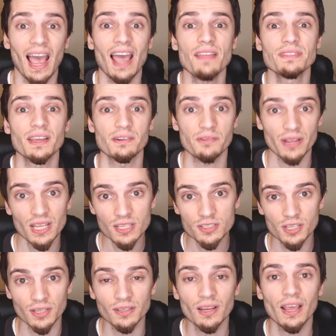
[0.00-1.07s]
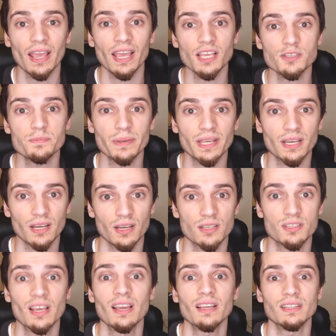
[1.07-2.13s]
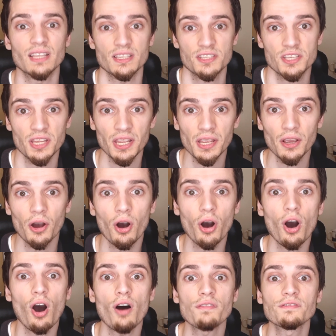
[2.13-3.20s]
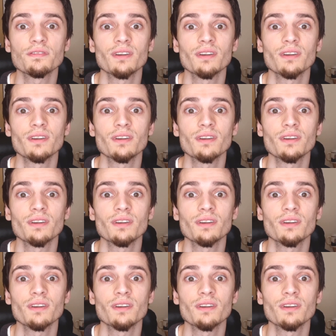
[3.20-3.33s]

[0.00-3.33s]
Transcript: and the reason is because the CEO of